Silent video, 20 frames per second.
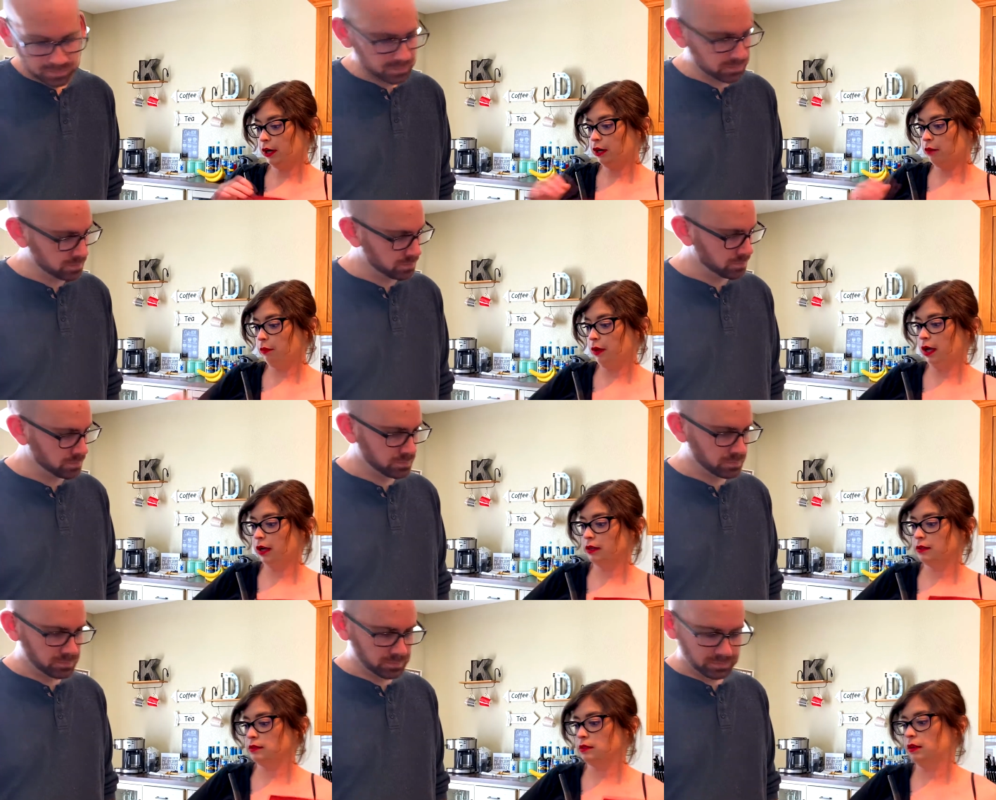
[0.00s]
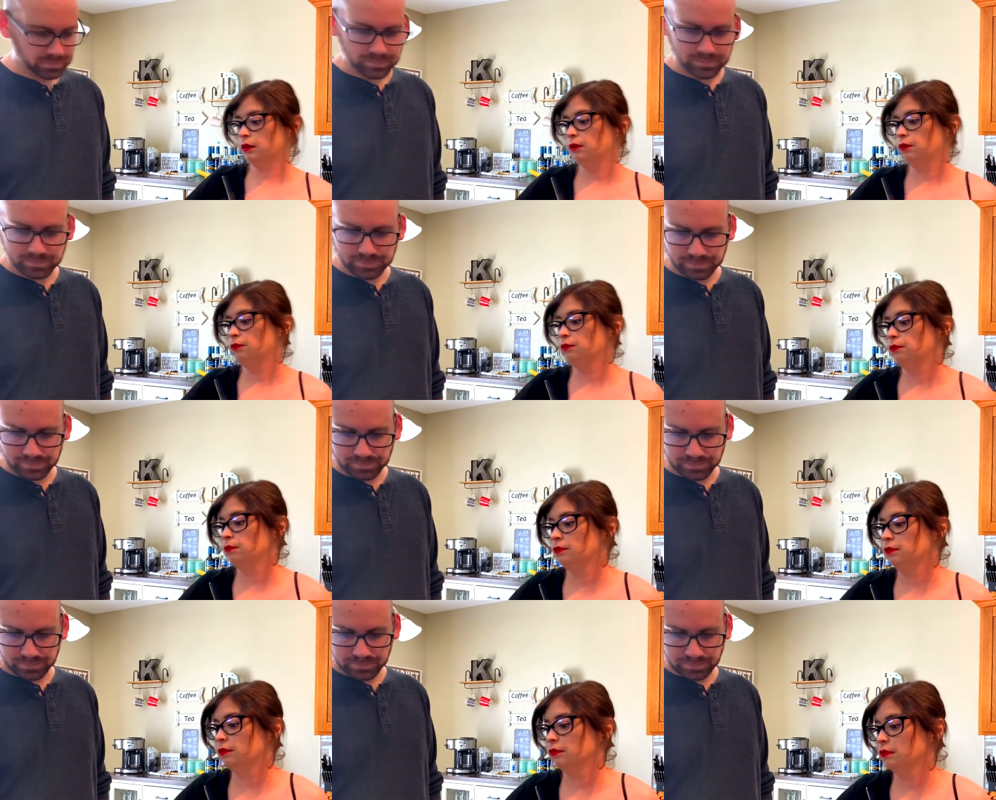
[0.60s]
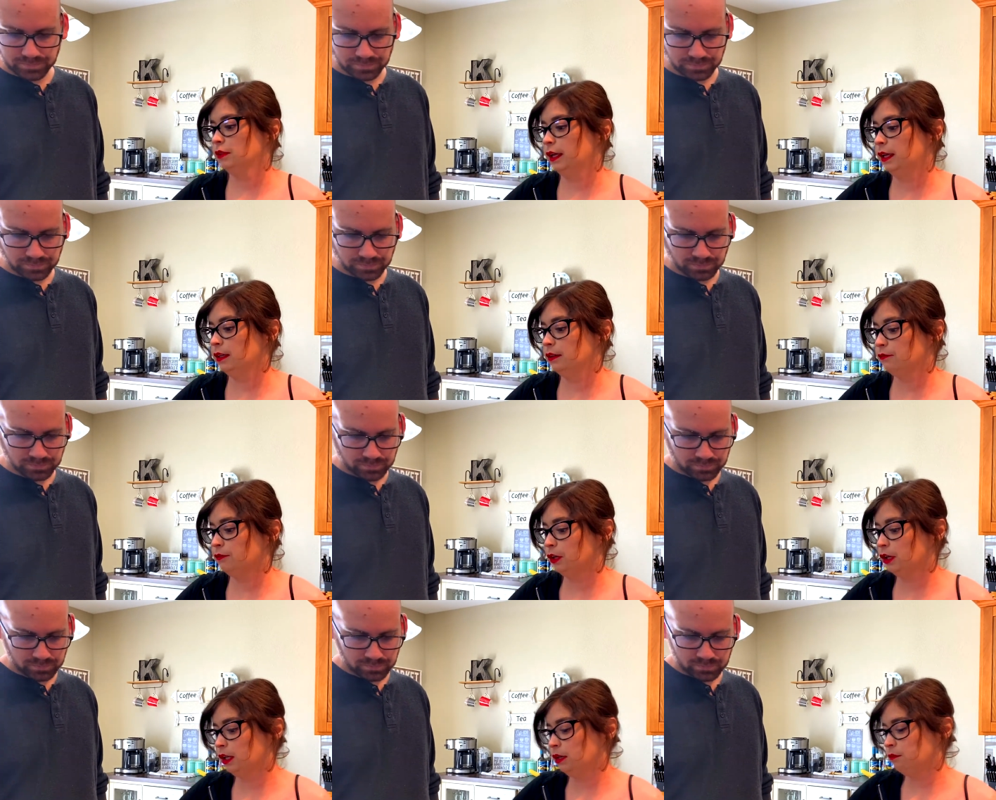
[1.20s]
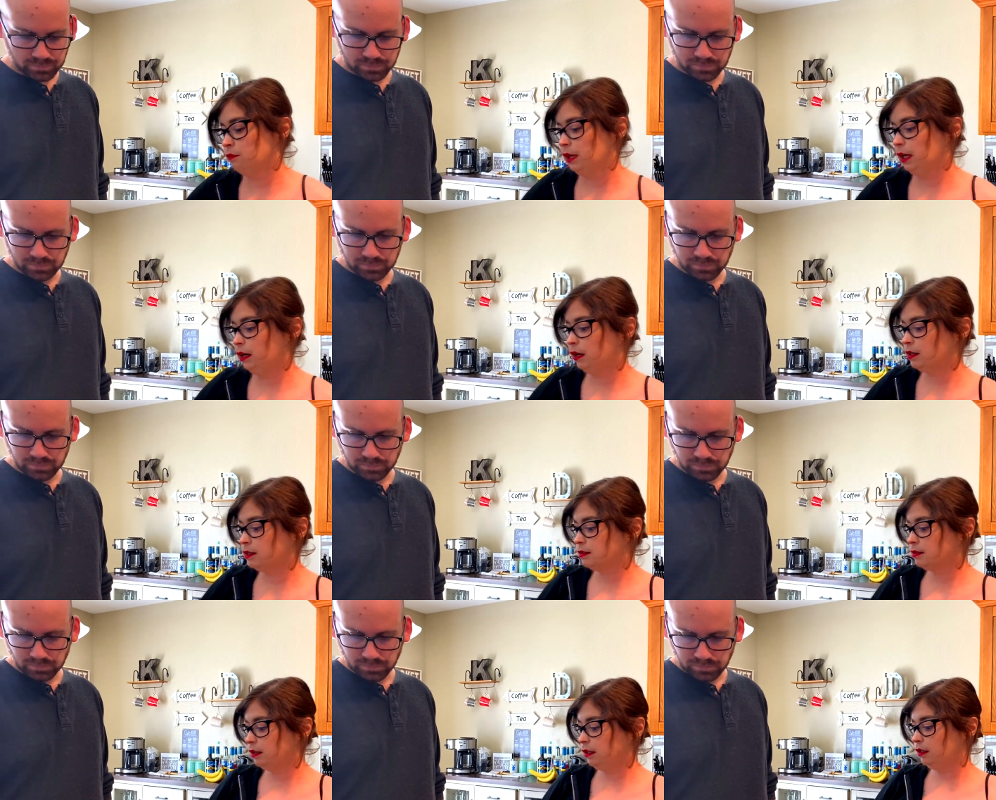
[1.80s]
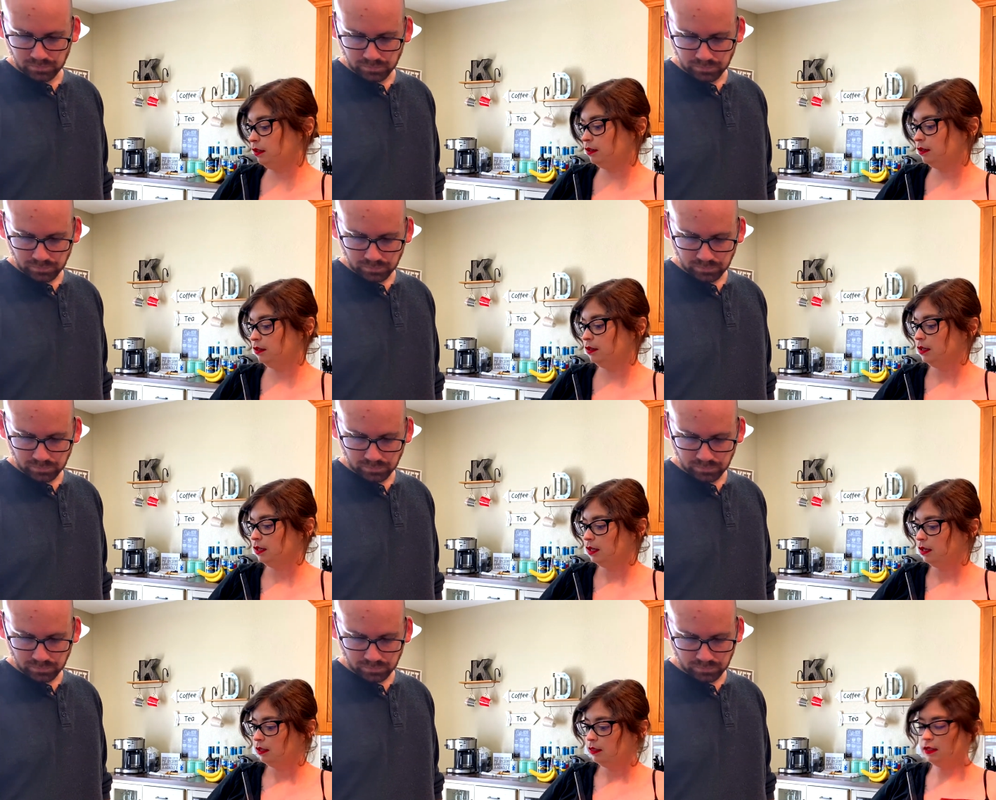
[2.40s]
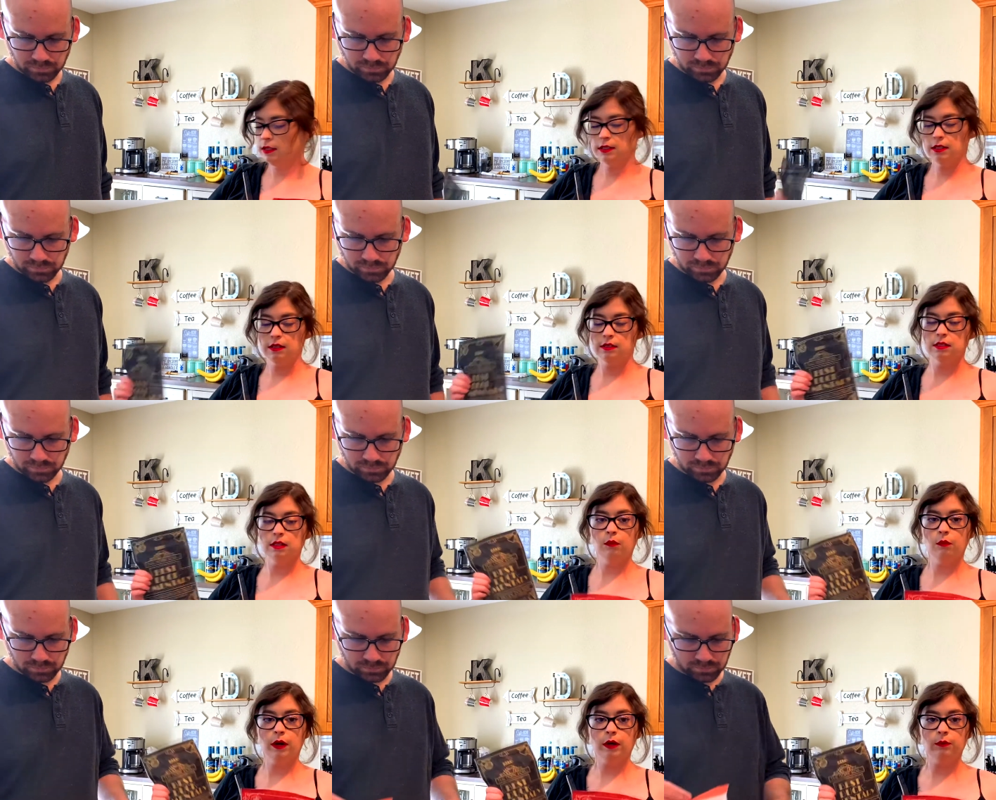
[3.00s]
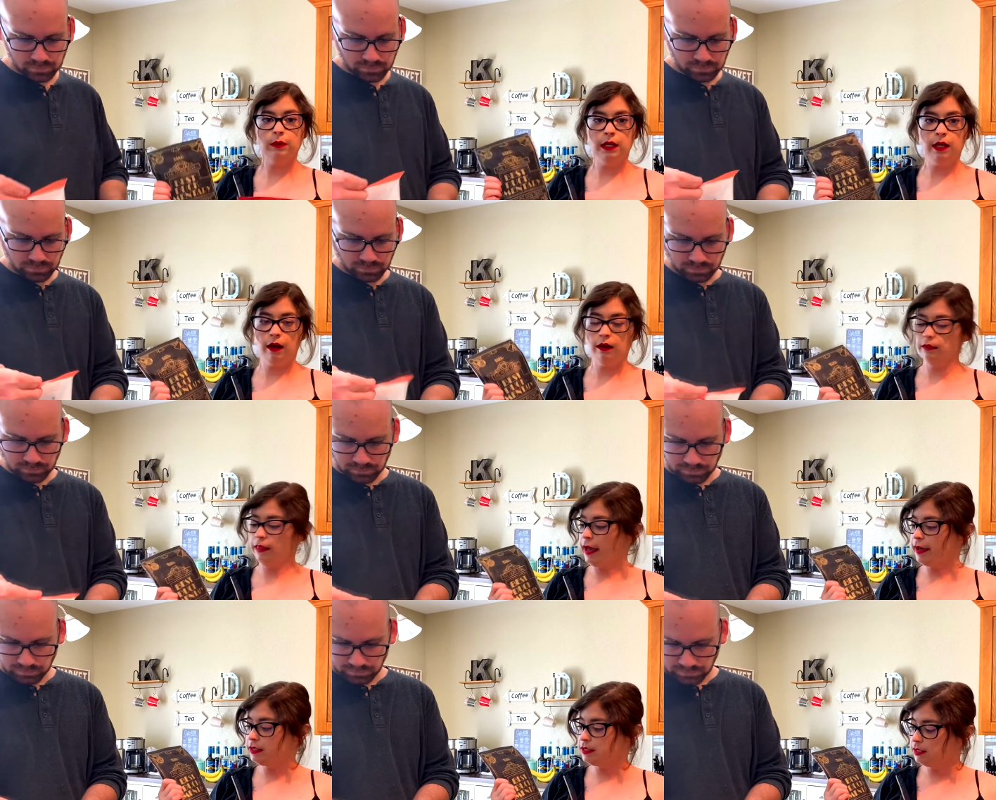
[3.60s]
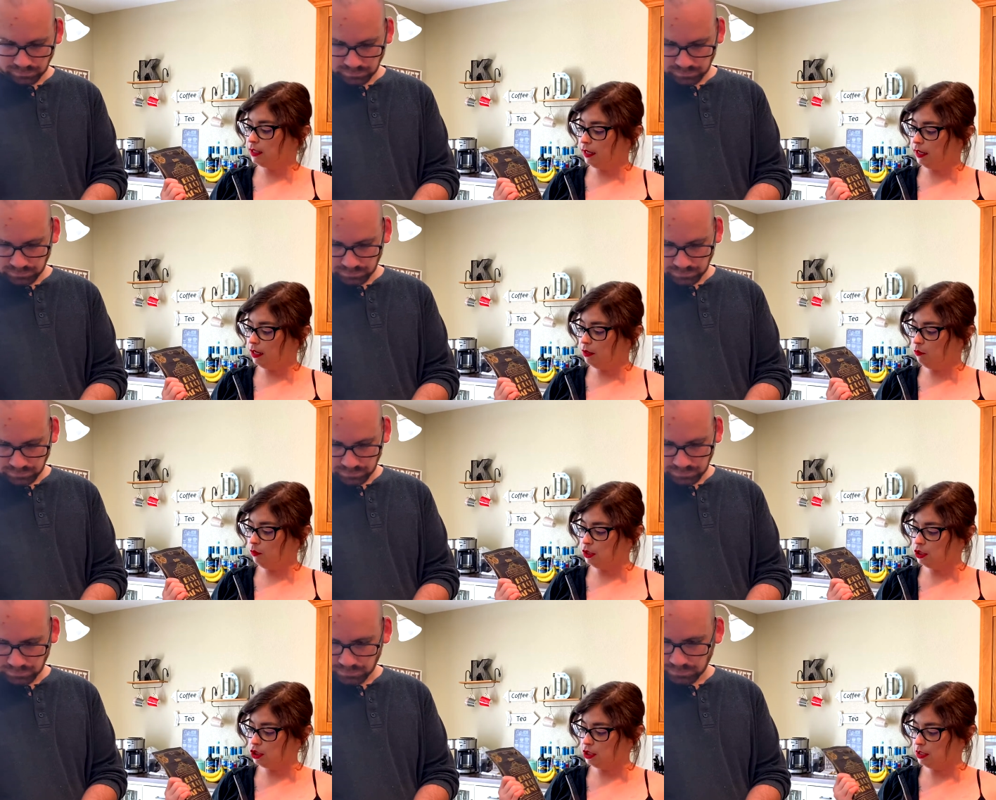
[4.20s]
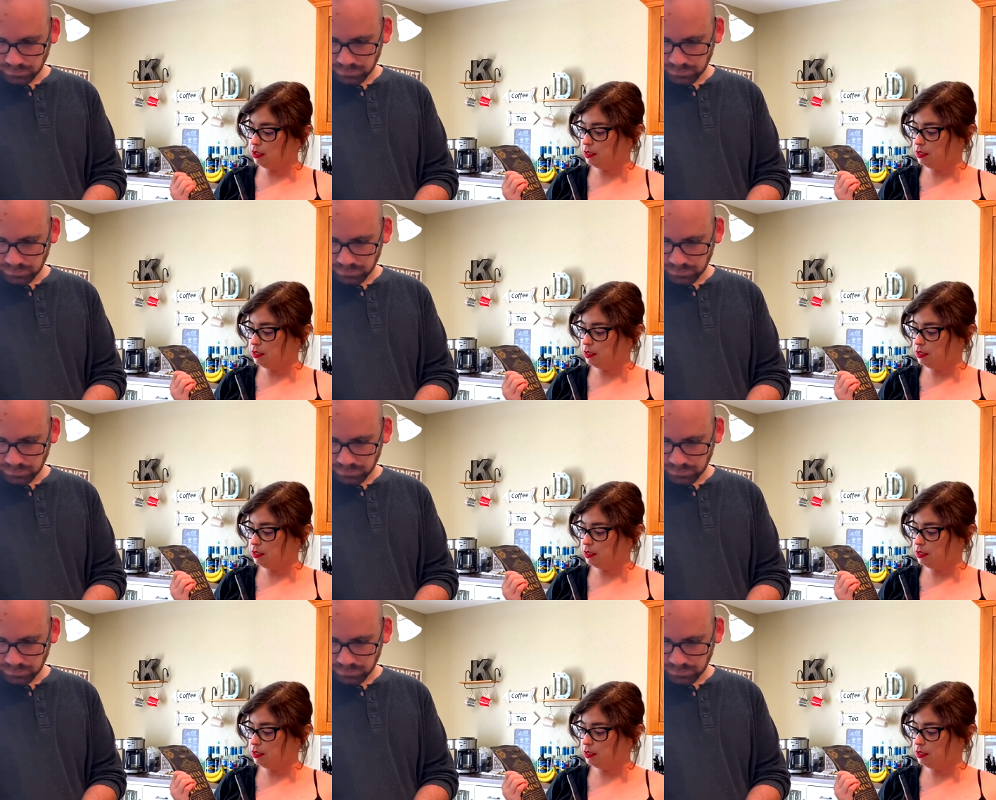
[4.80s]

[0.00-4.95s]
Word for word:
Speaker 1: BarkBox. So, mm -hmm. like, for comparison, this is the one we got last time, which